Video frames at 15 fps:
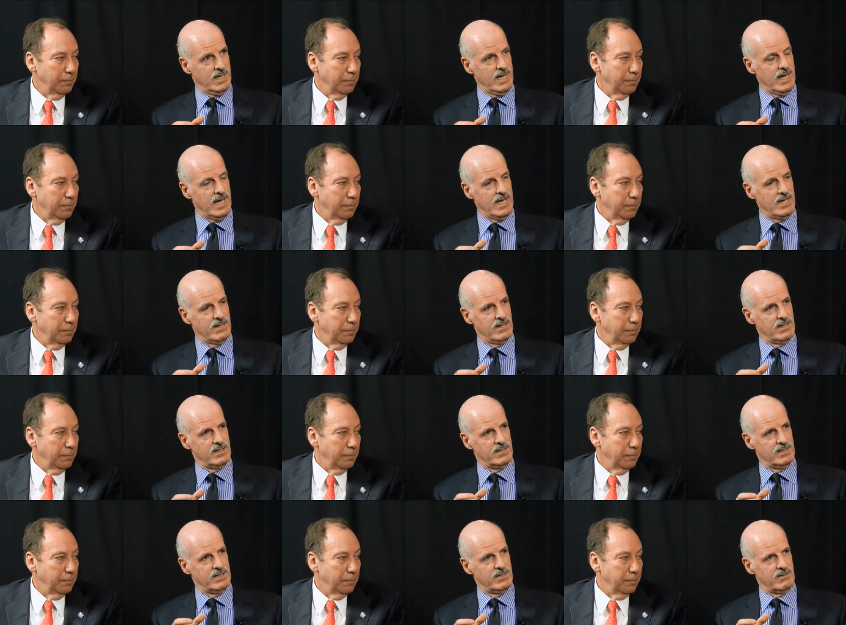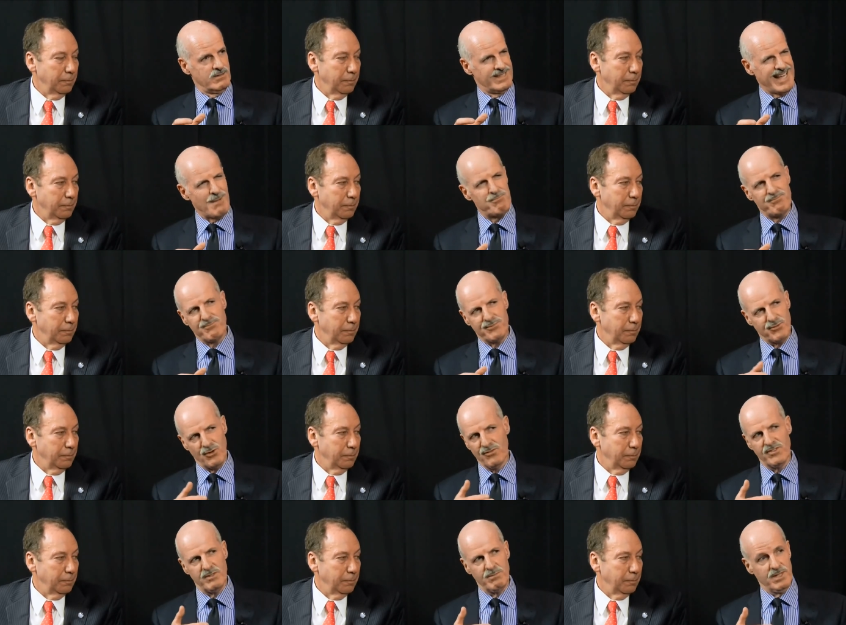Speaker 1: And you know, that
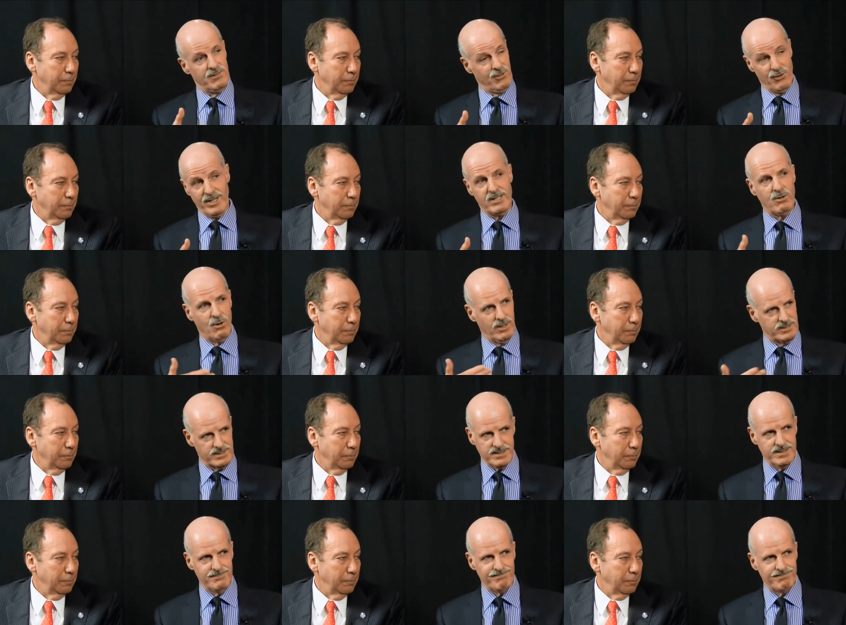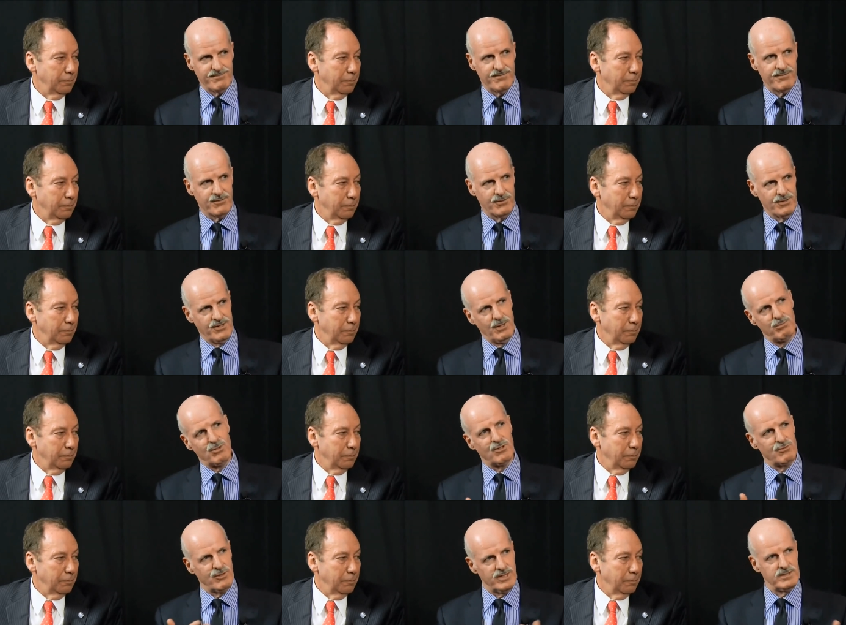proved to be very costly for a
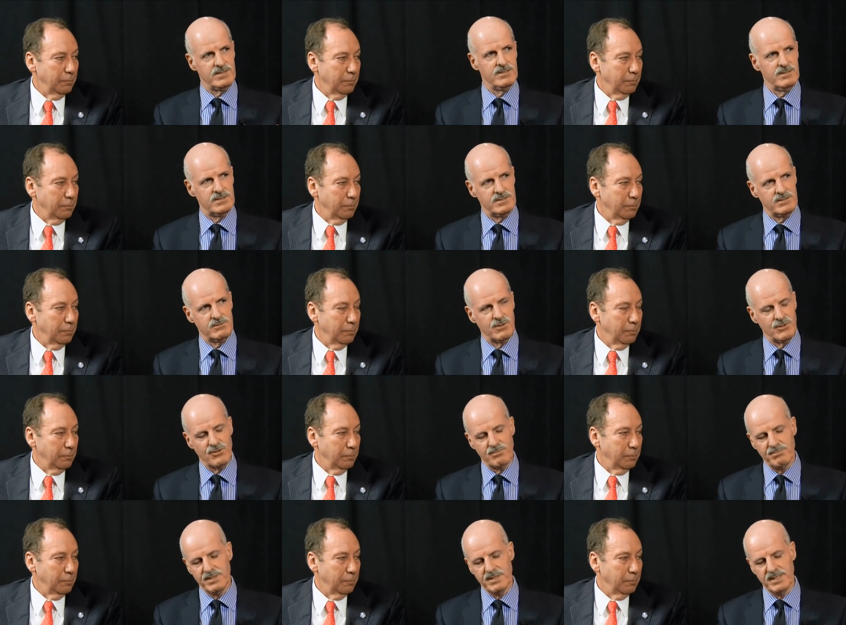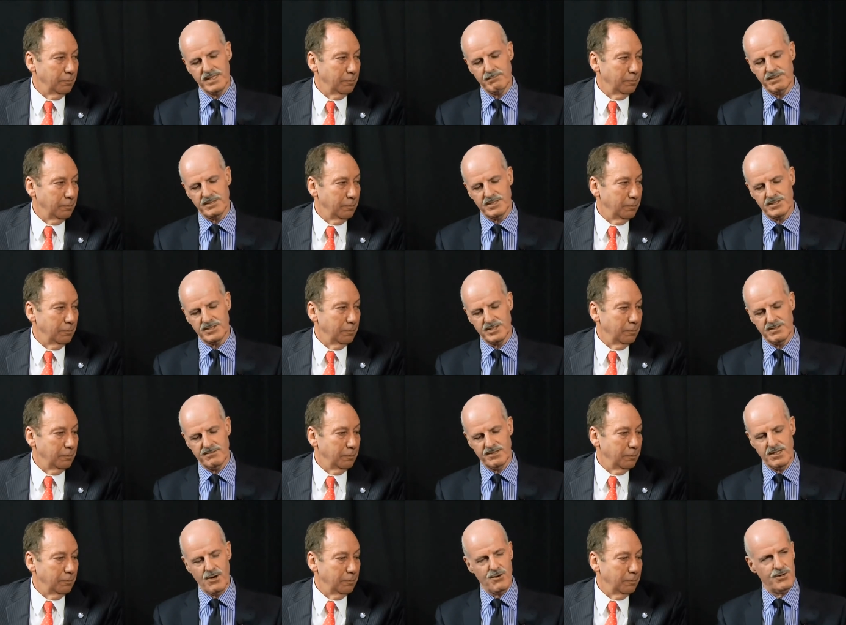number of reasons, whether it be the imposition
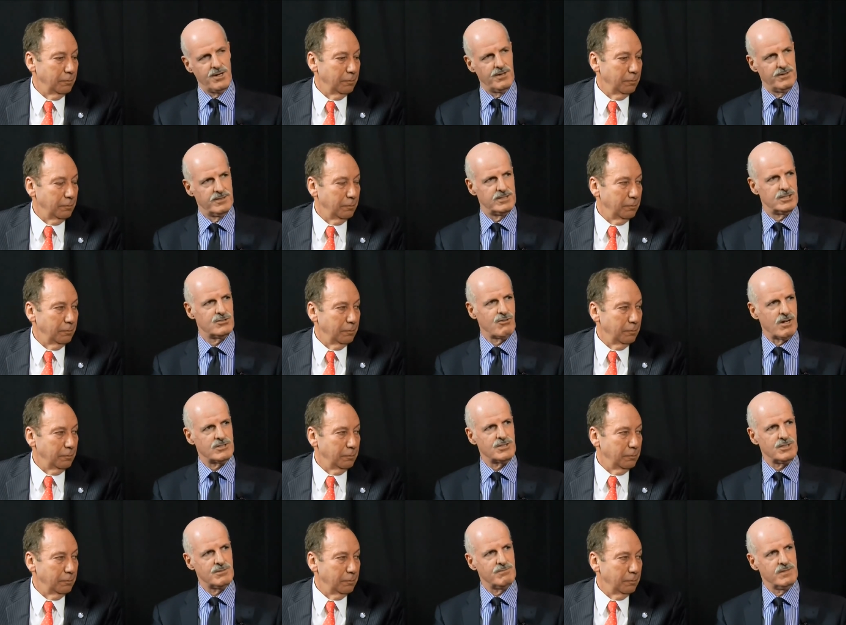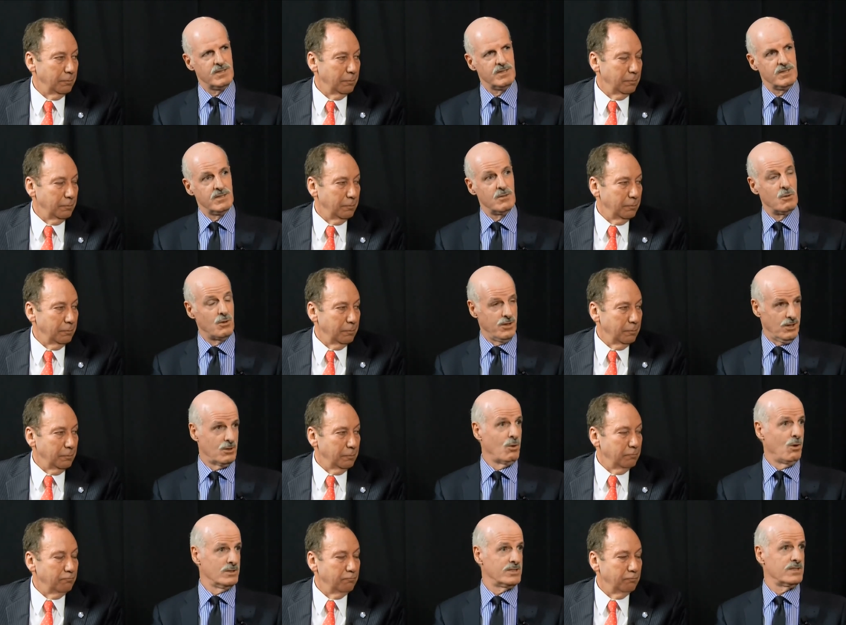of load on the structure or the
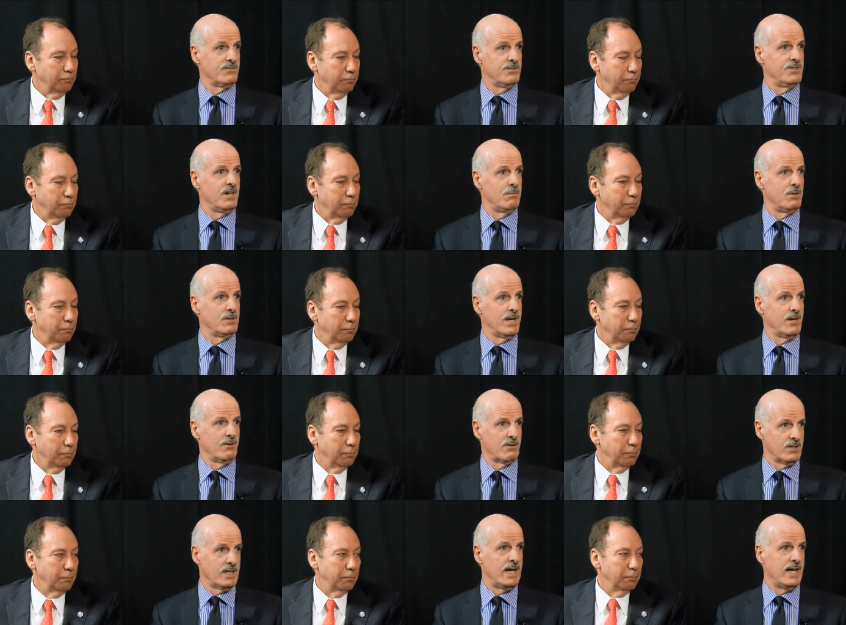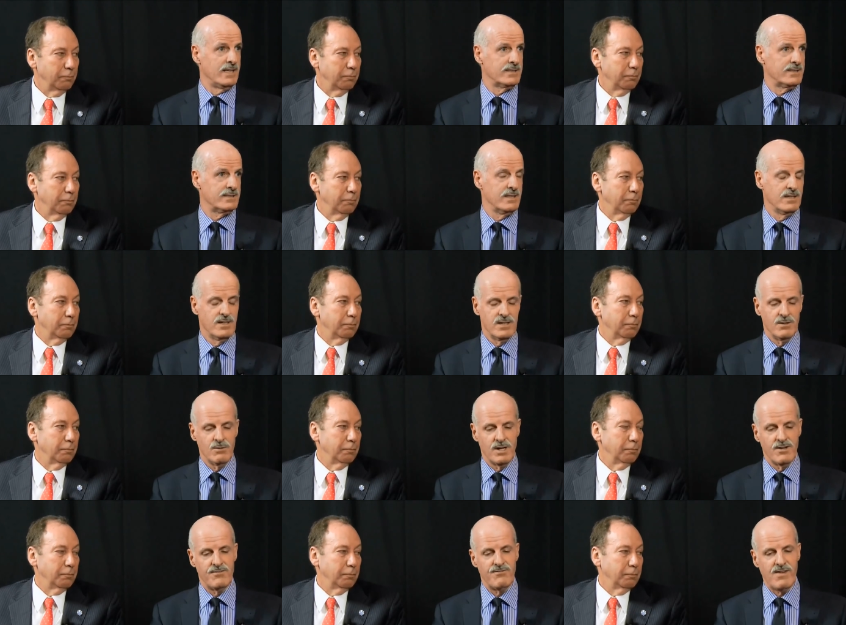cost of a double layer glass,
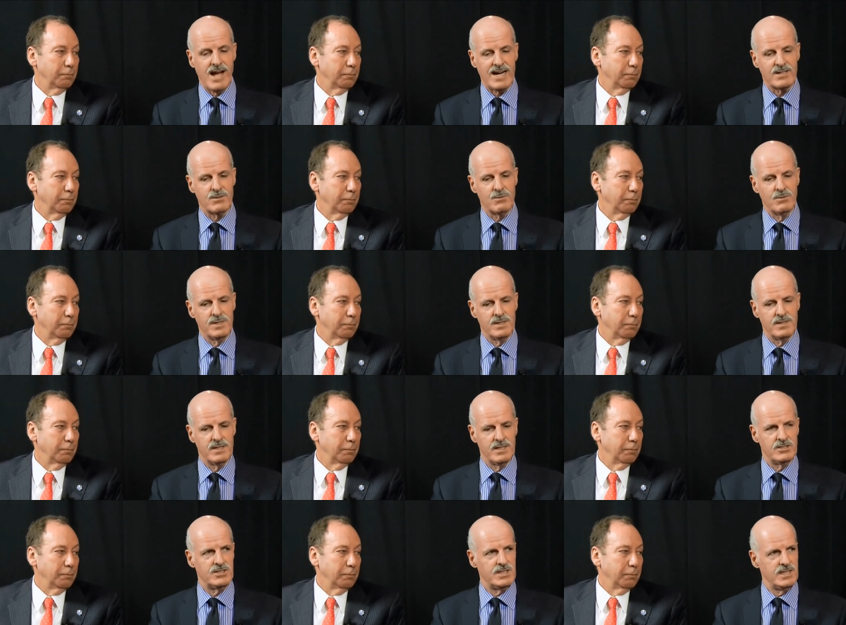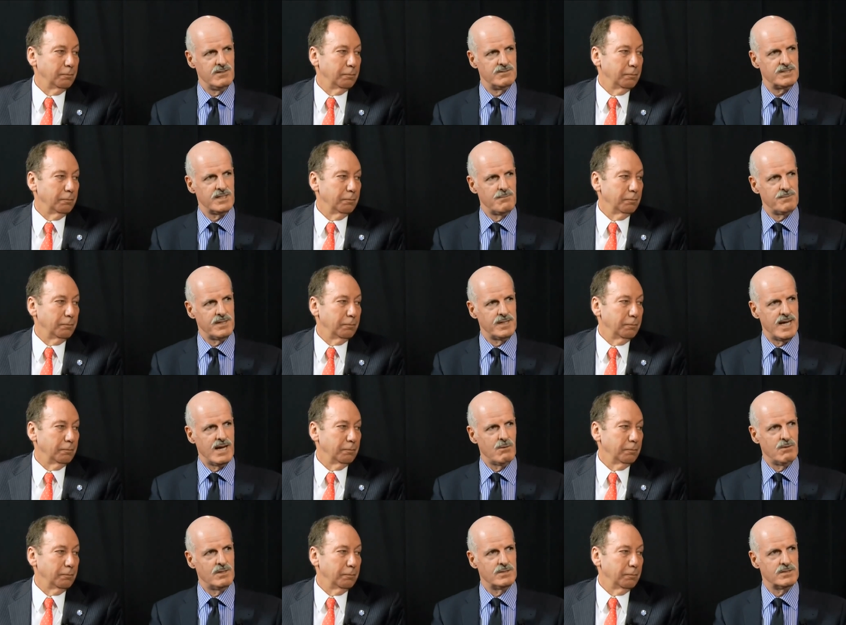when in fact we could achieve something
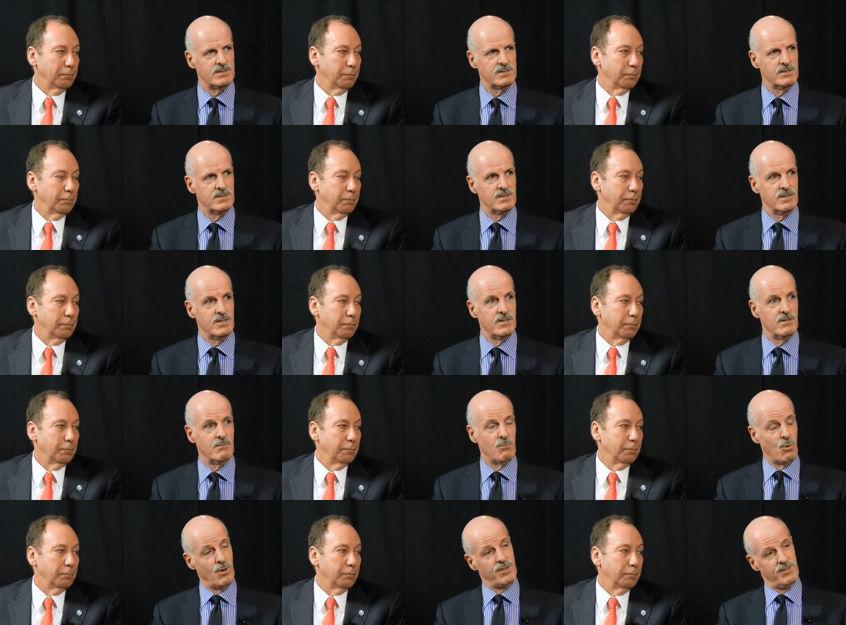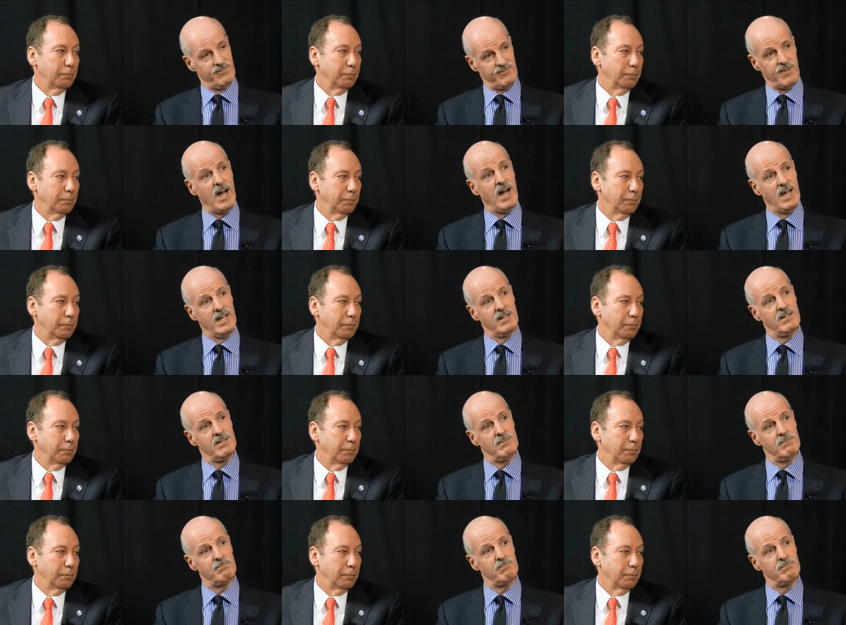that was more than fine